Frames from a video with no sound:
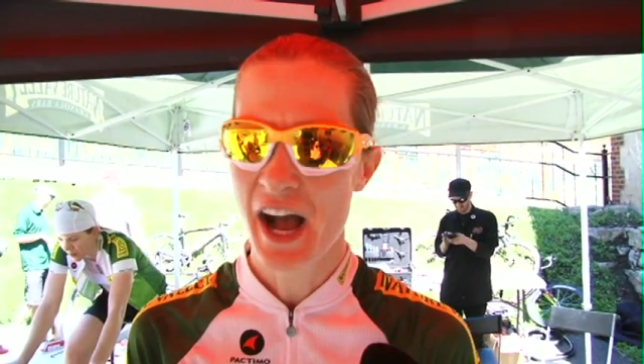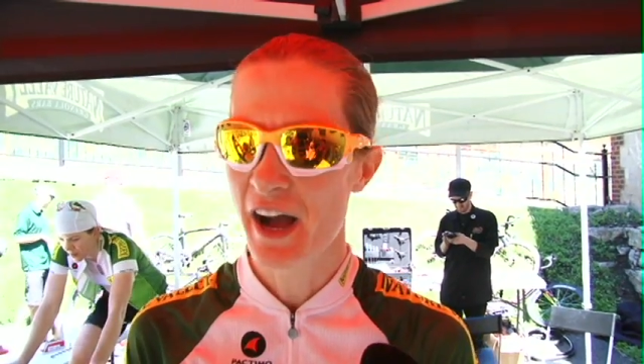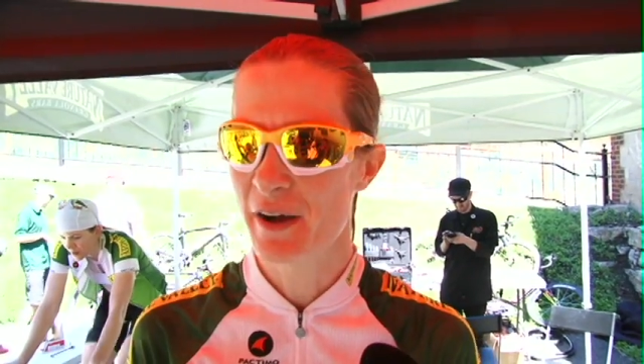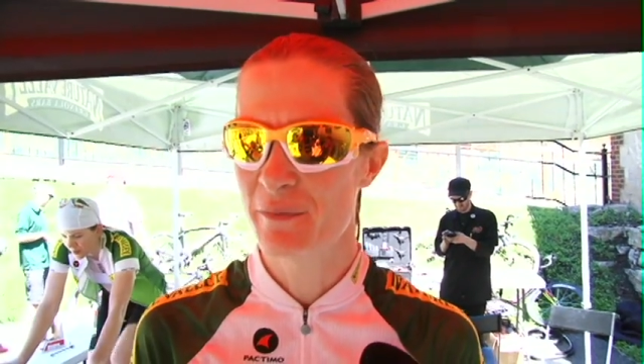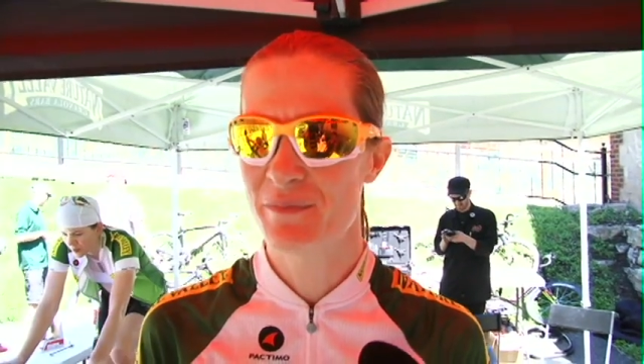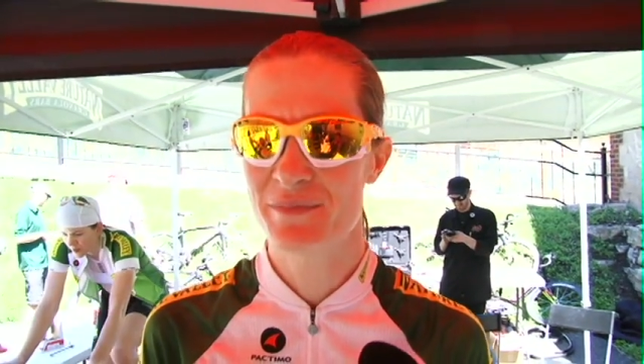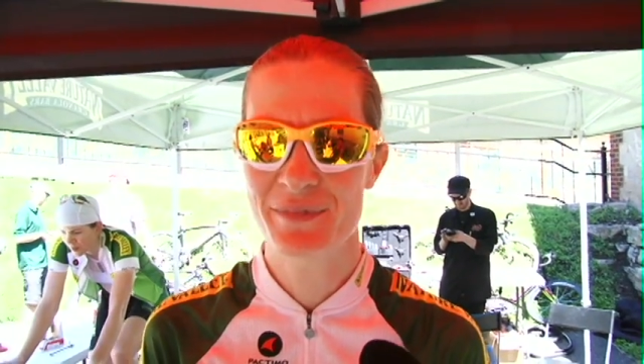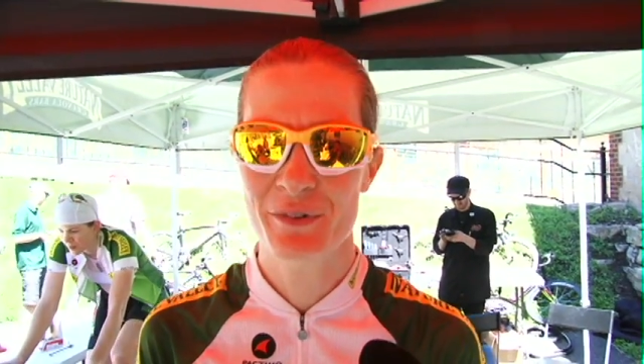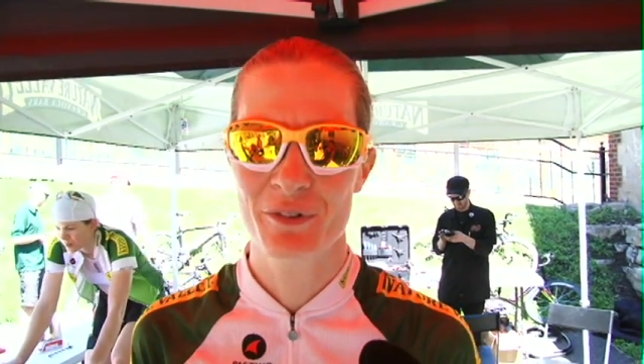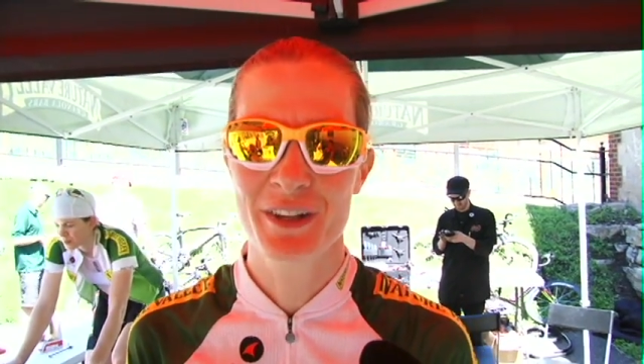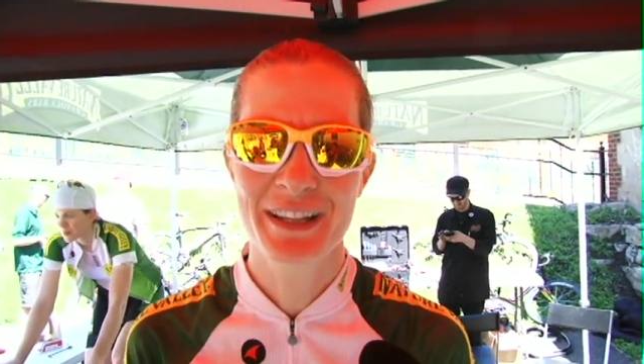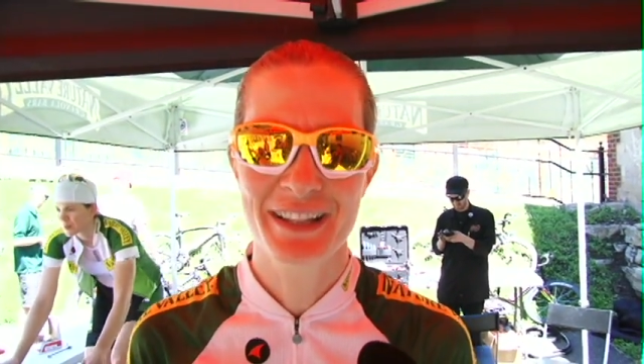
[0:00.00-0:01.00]
Um,
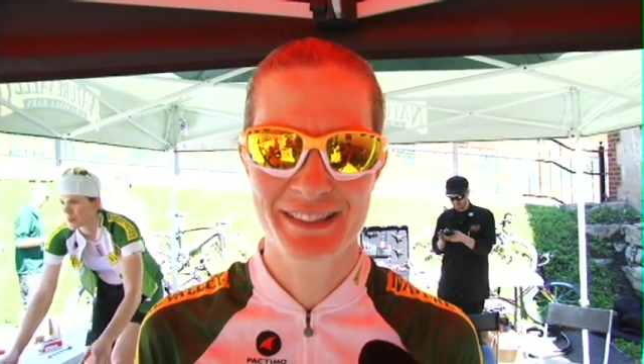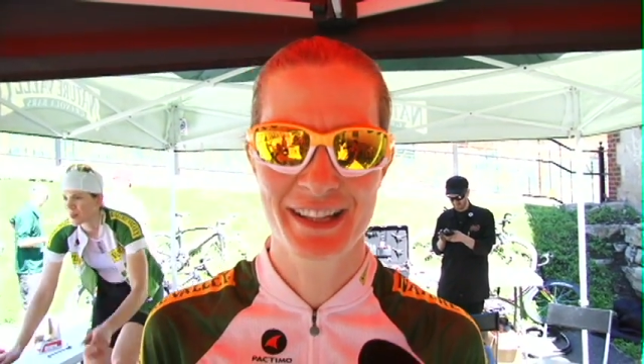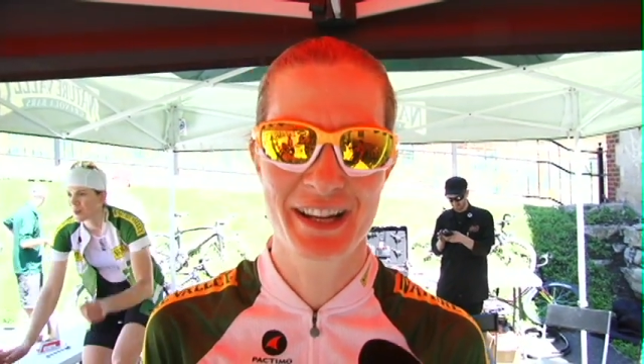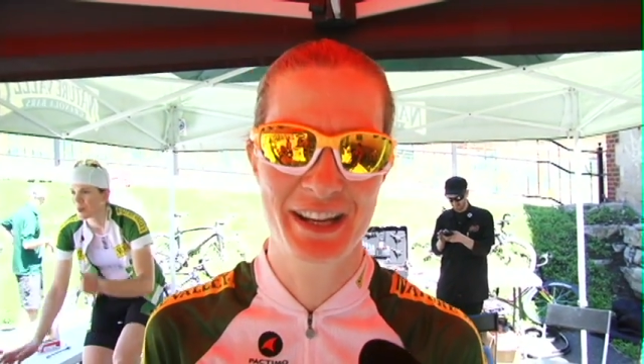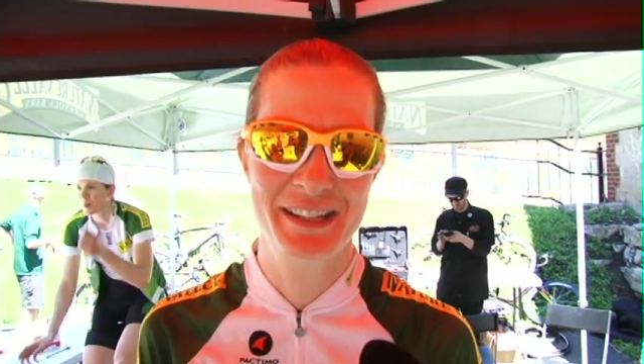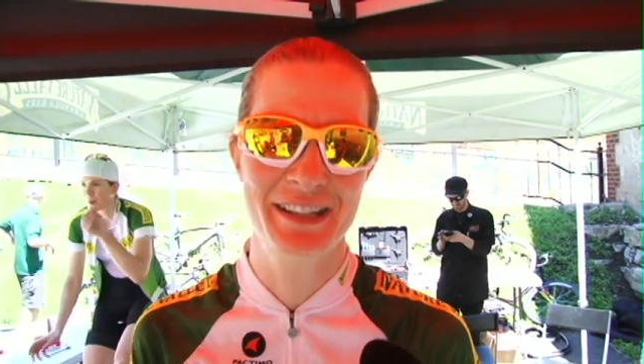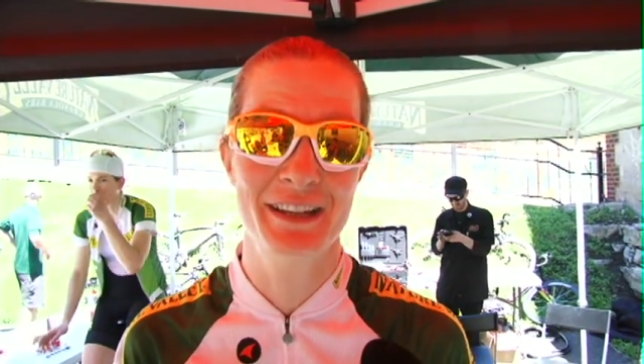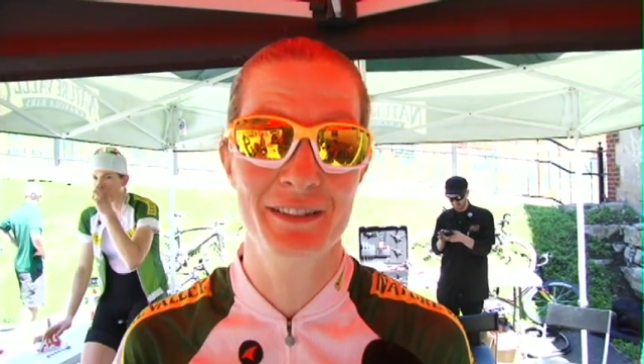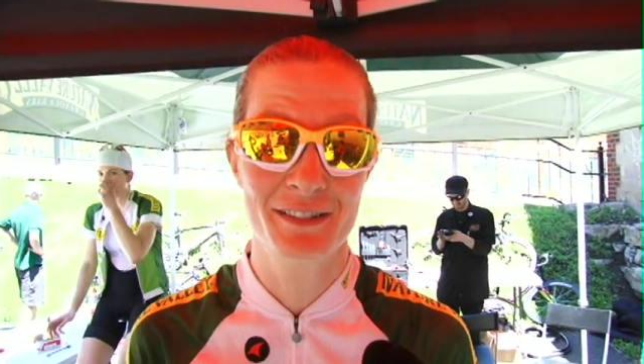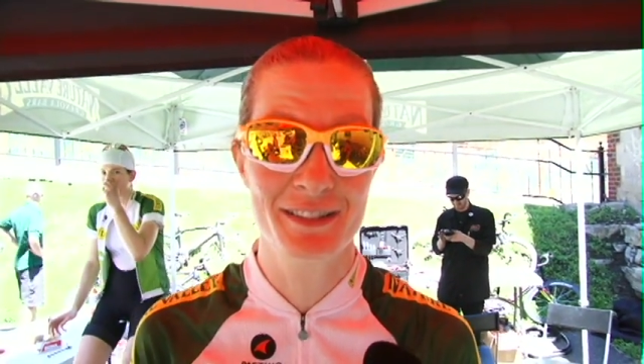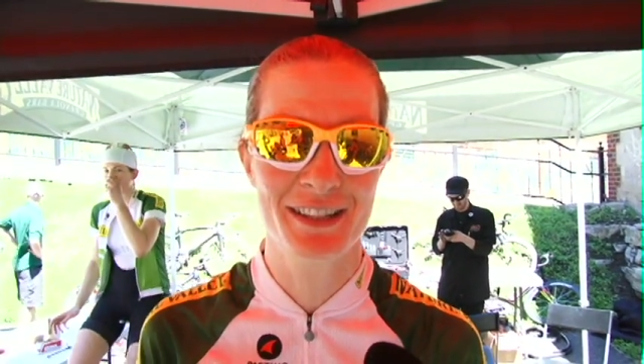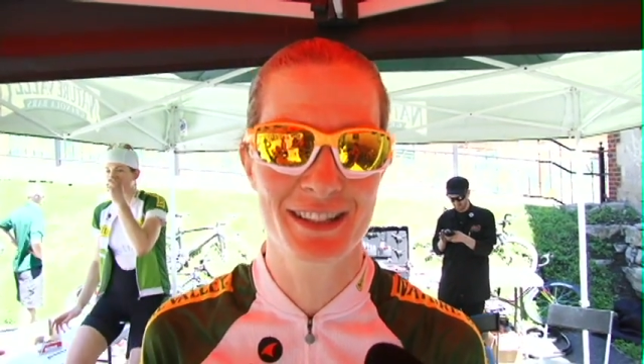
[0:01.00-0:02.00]
really excited
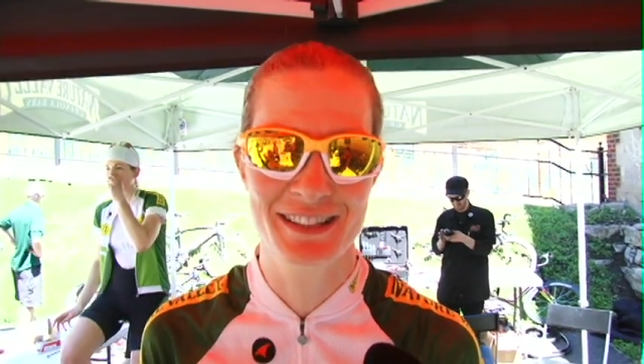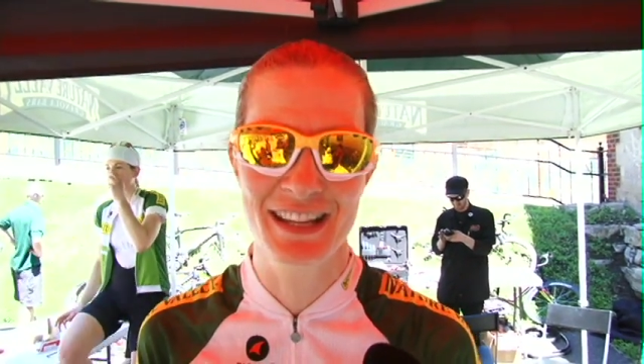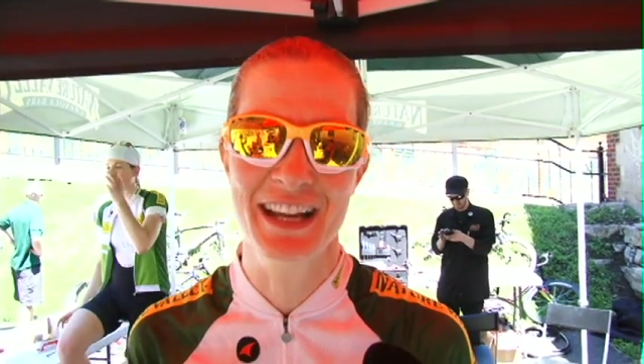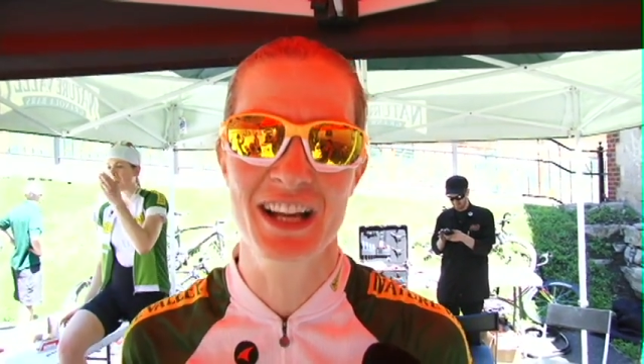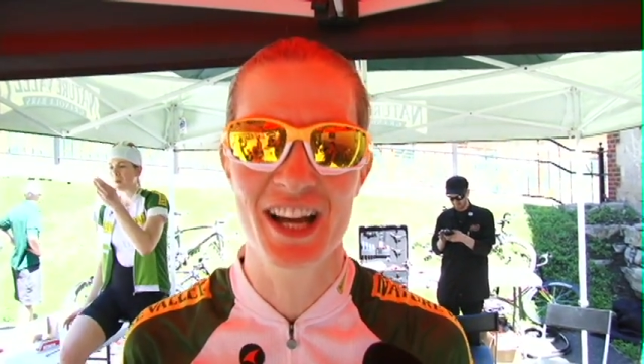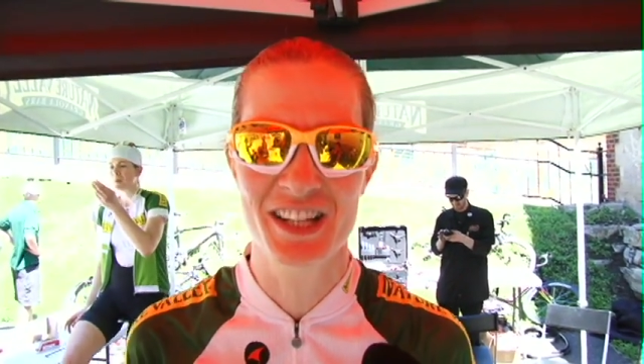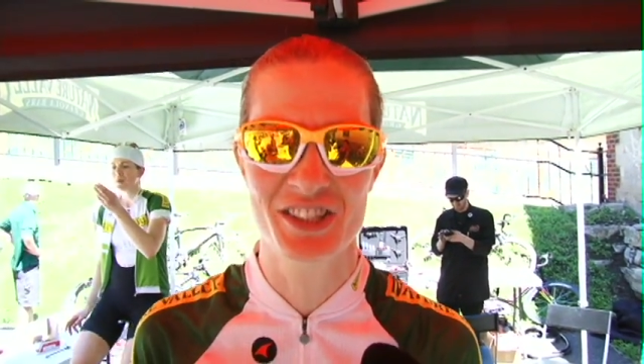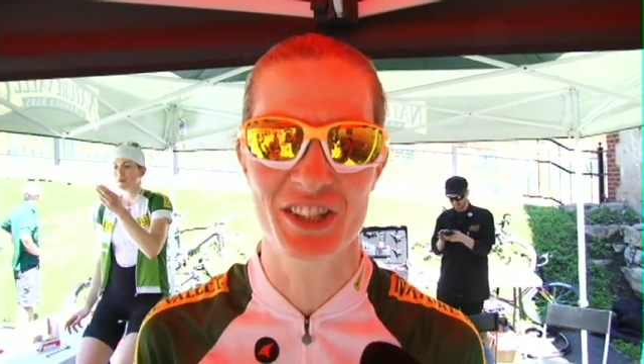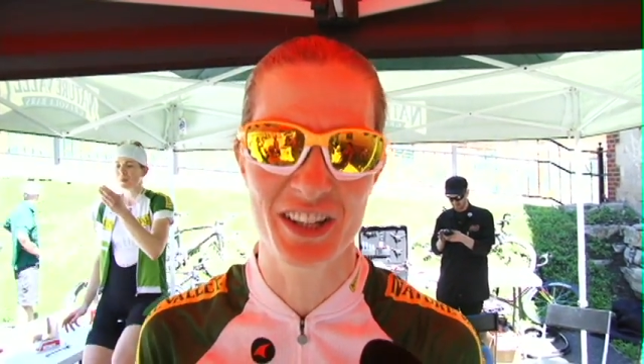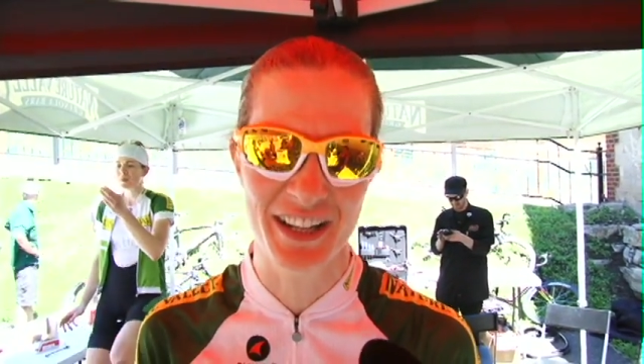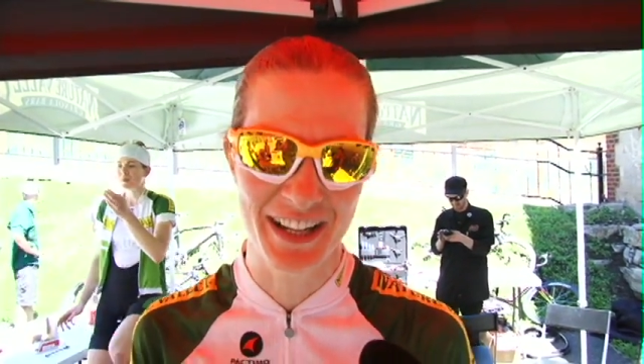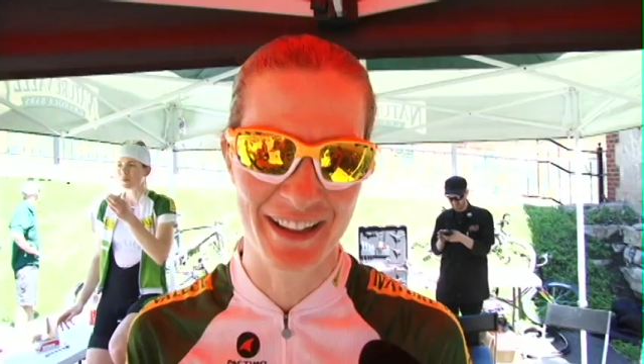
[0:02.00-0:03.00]
to, to take on
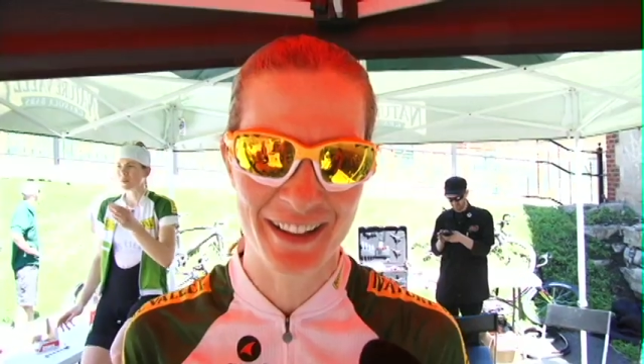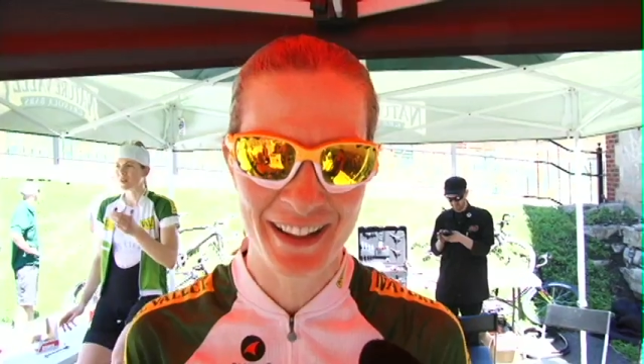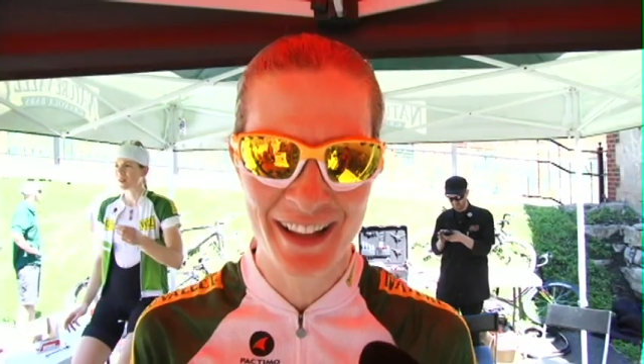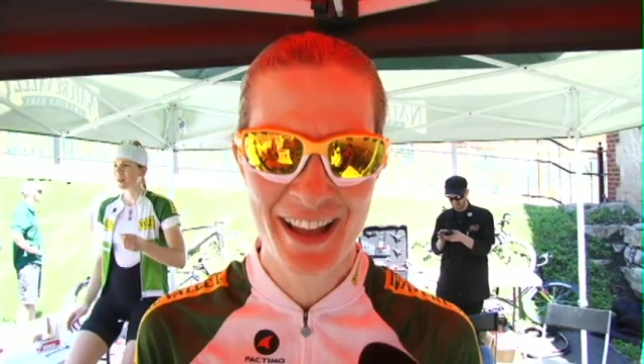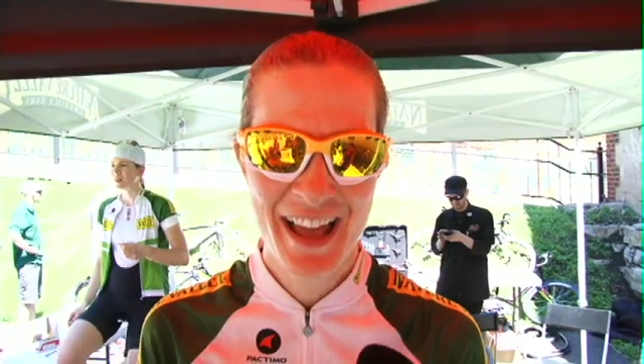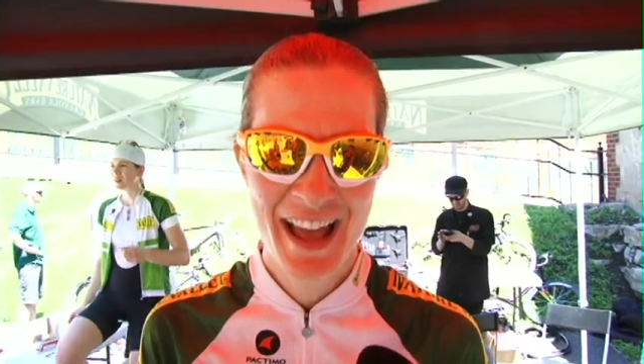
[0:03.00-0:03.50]
Chilkoot Hill.